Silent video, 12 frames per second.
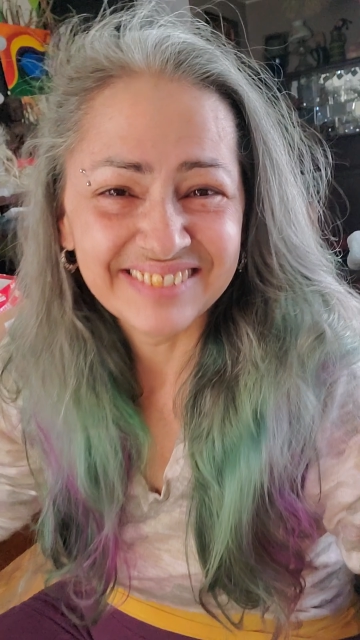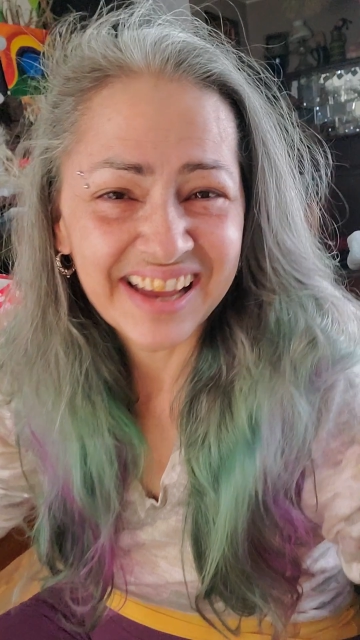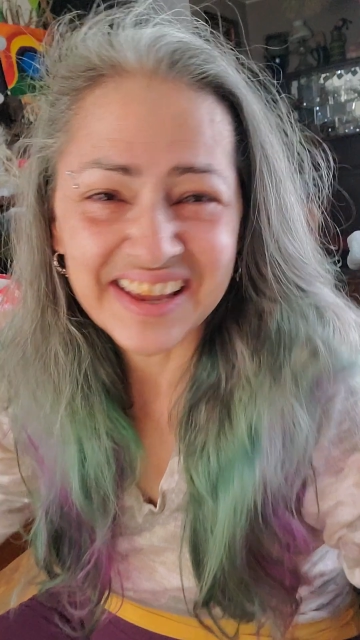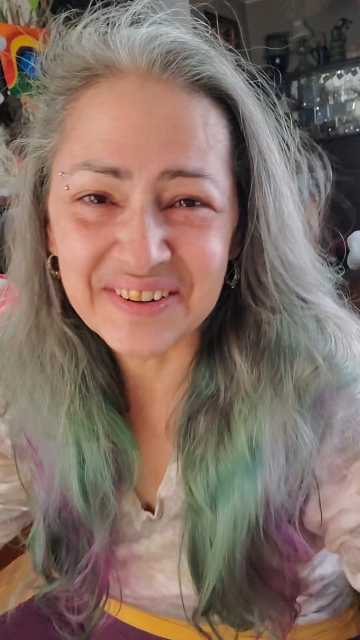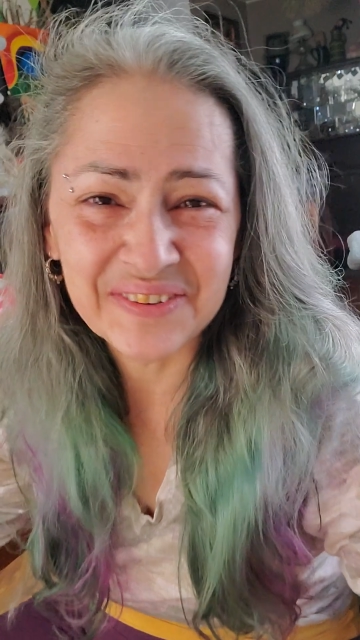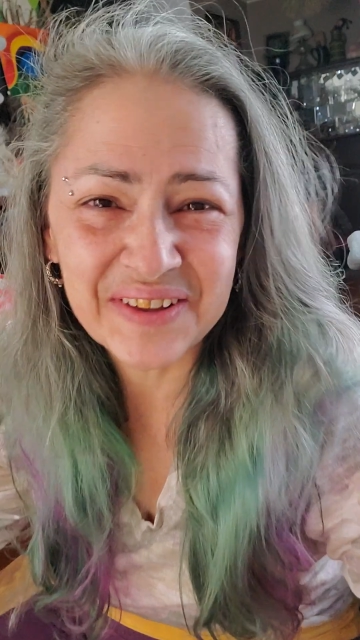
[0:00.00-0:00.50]

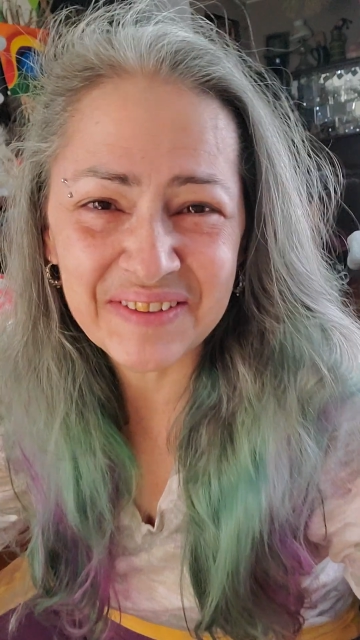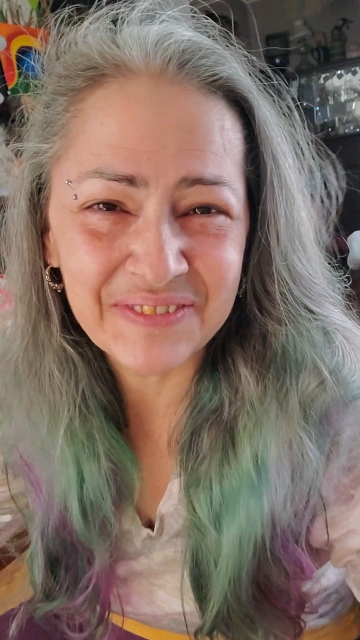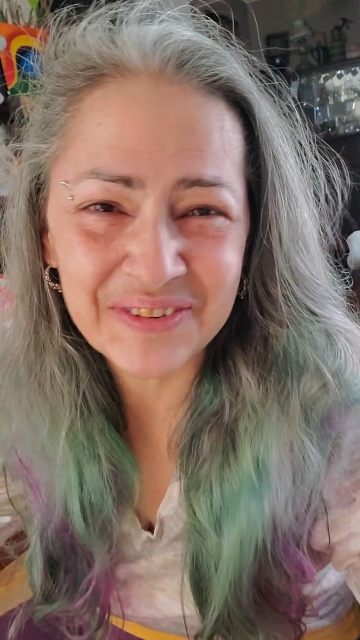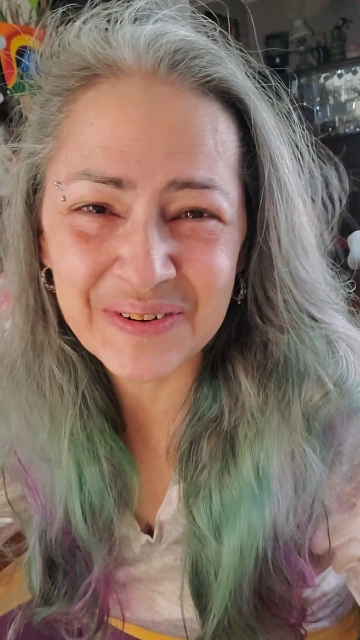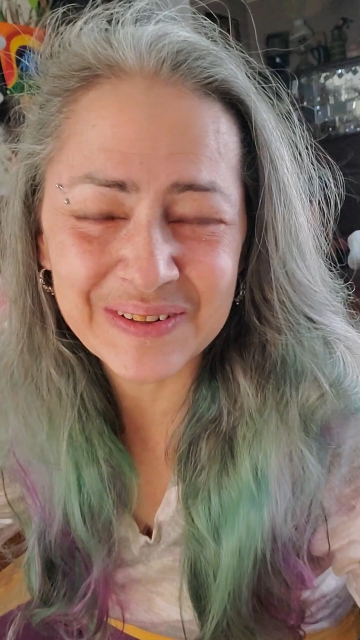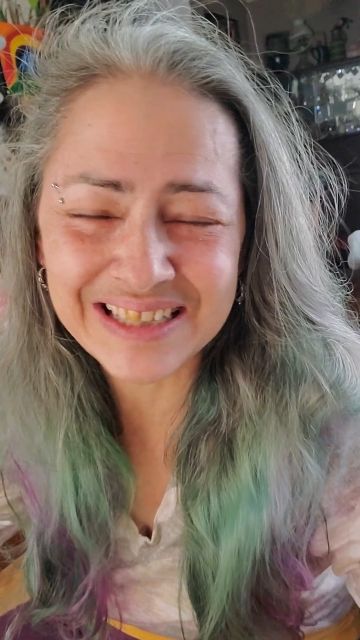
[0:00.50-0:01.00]
I don't
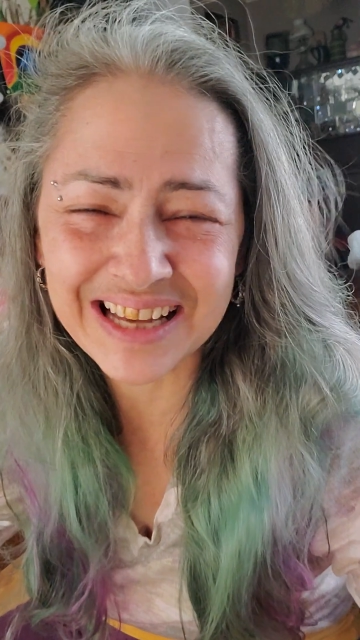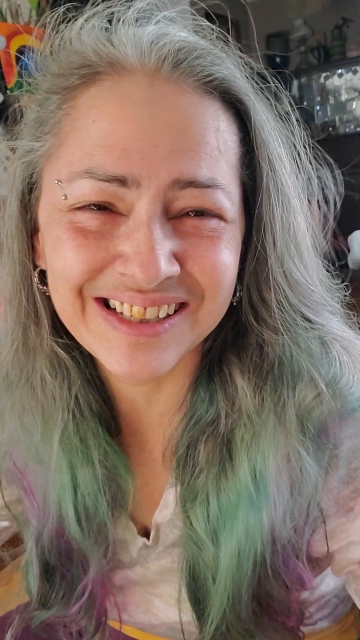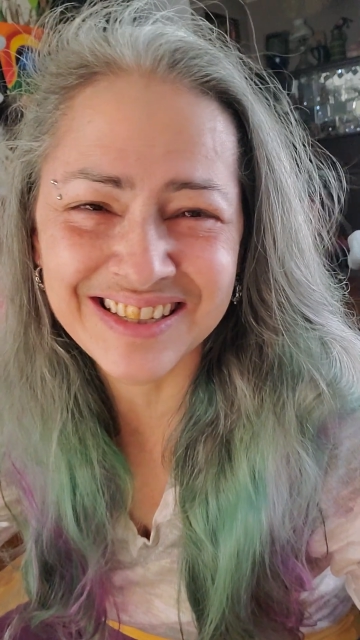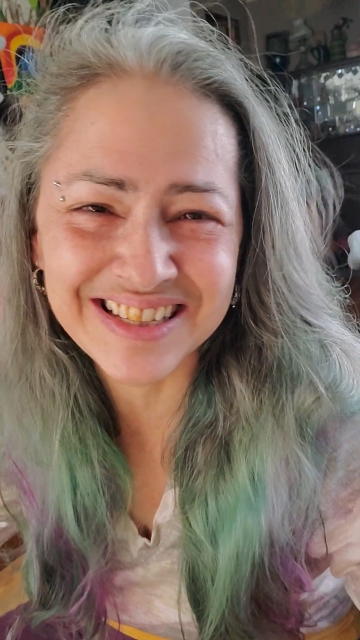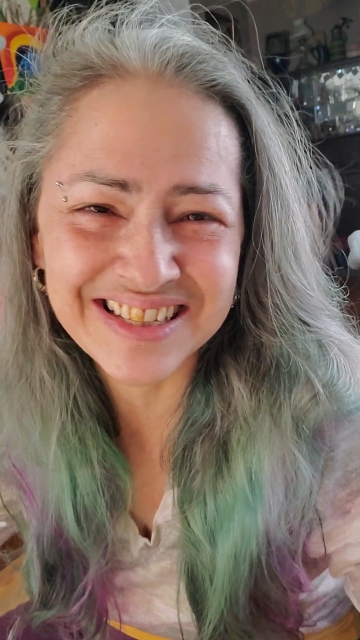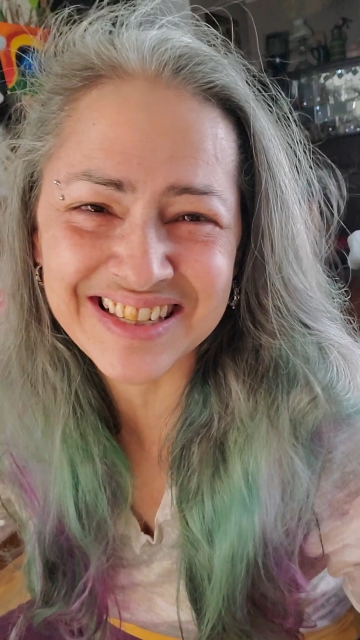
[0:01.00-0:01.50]
even know what
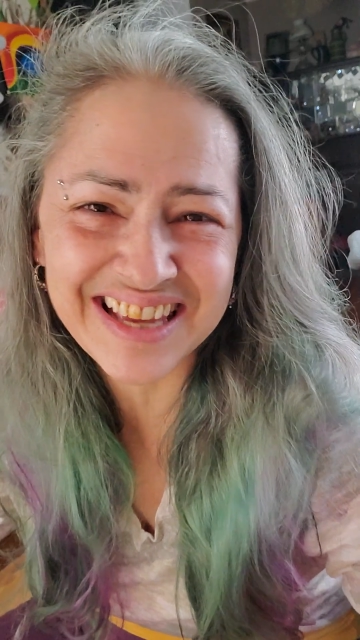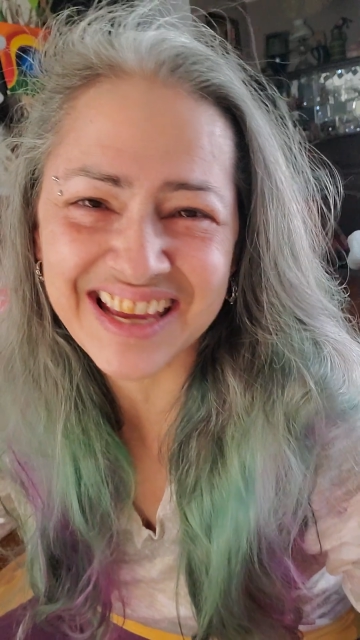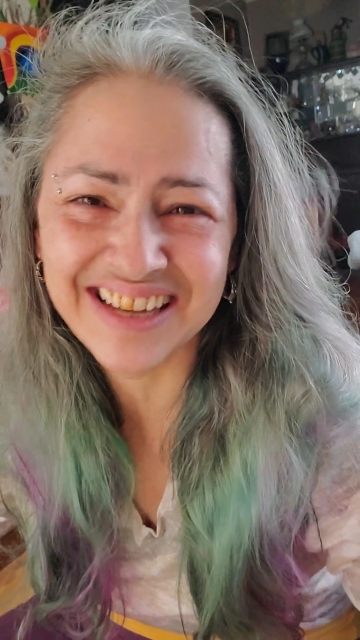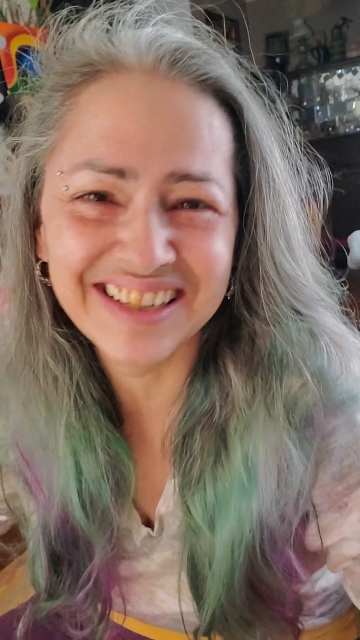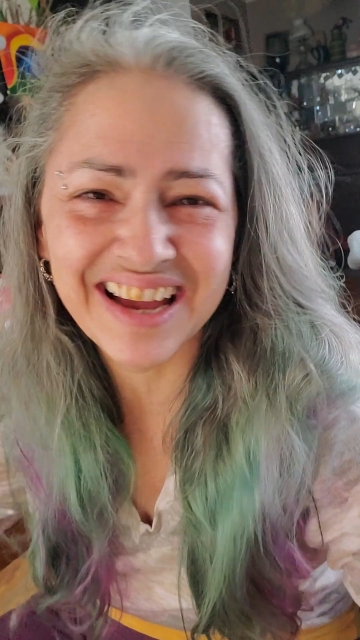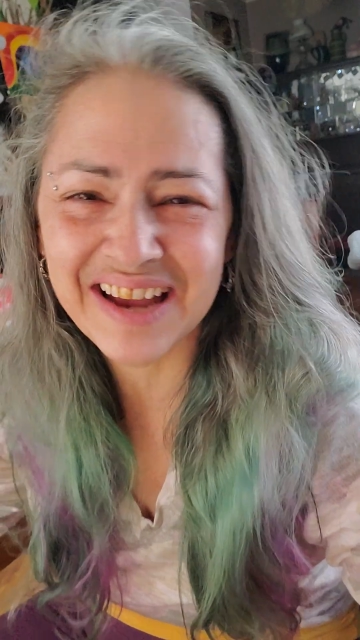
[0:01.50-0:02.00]
else to
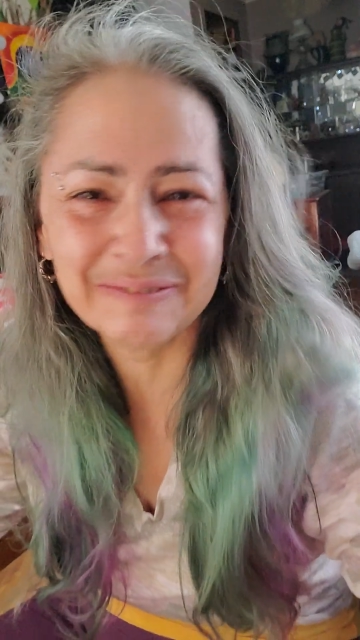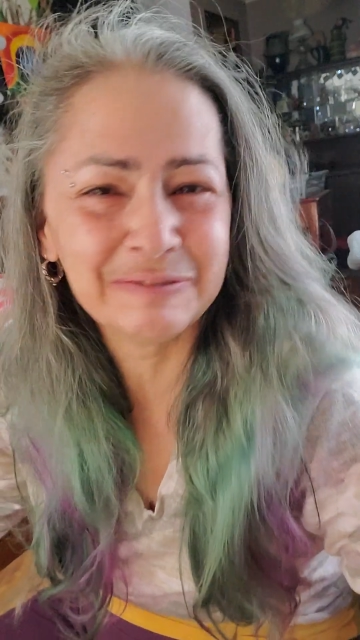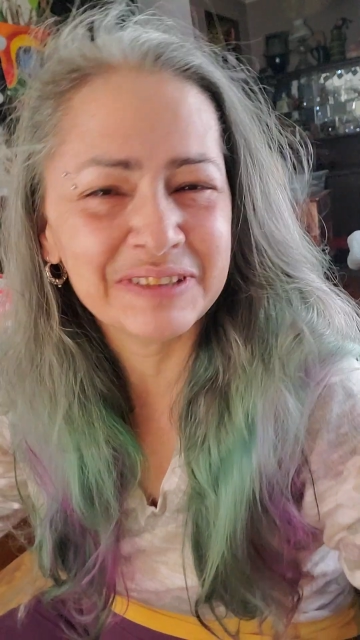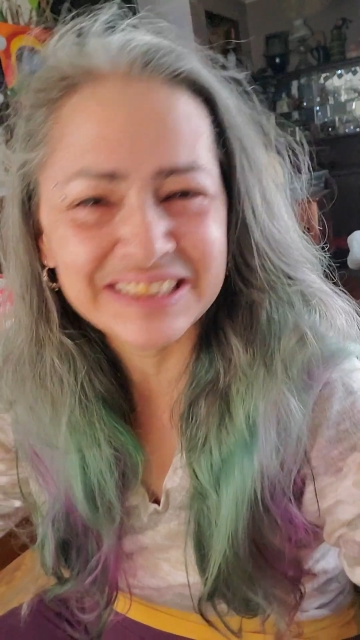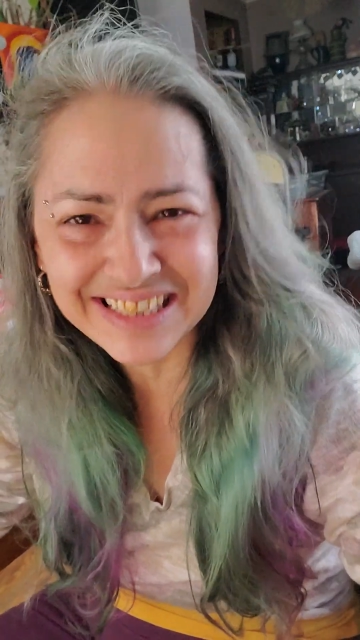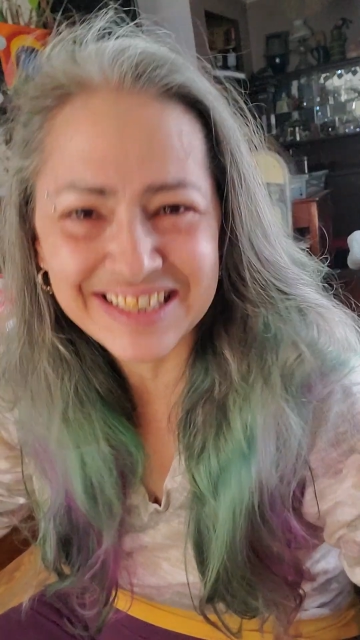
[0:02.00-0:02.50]
say. I
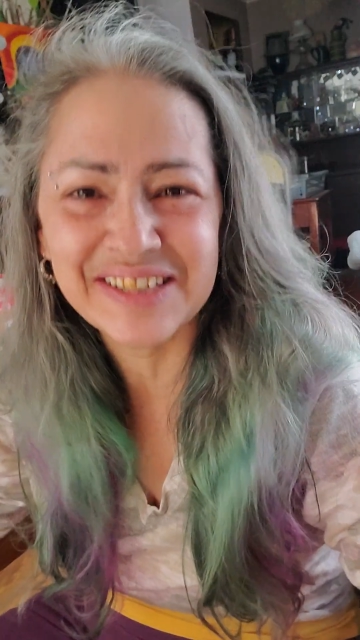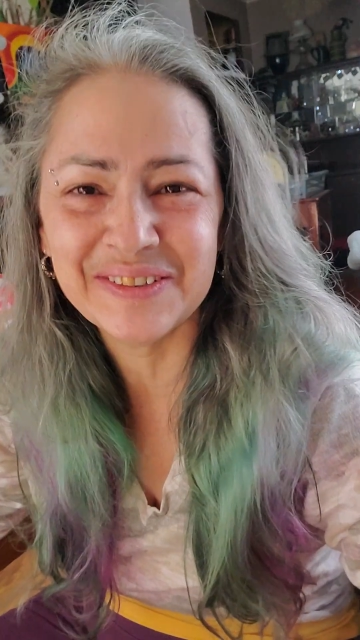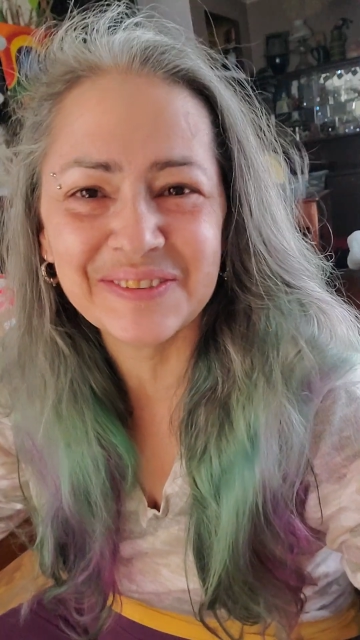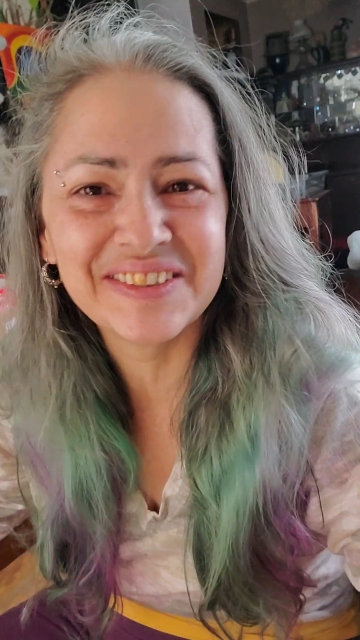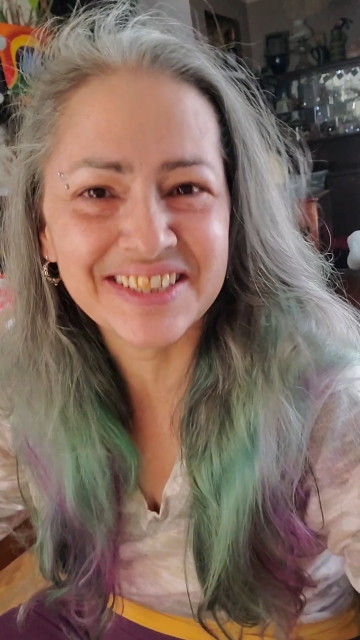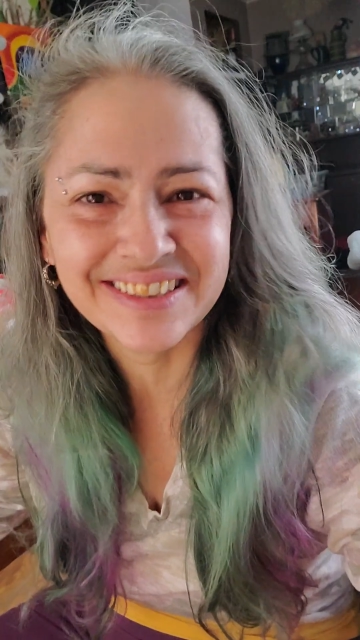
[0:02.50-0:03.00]
really
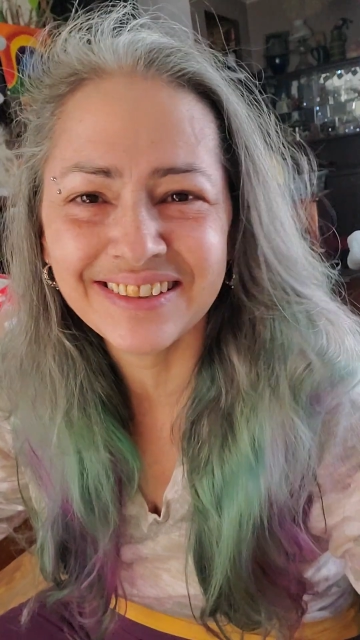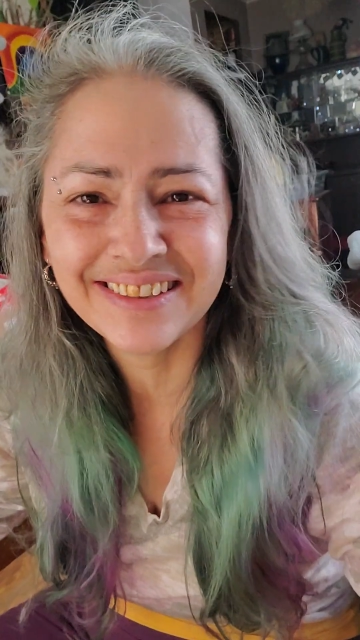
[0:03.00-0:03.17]
don't.